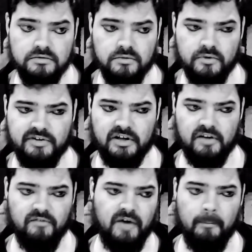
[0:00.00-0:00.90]
which is like
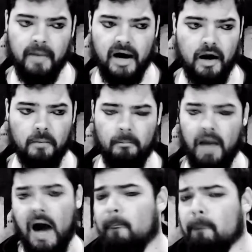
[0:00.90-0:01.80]
a vampire
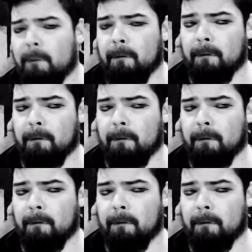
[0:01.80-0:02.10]
mom,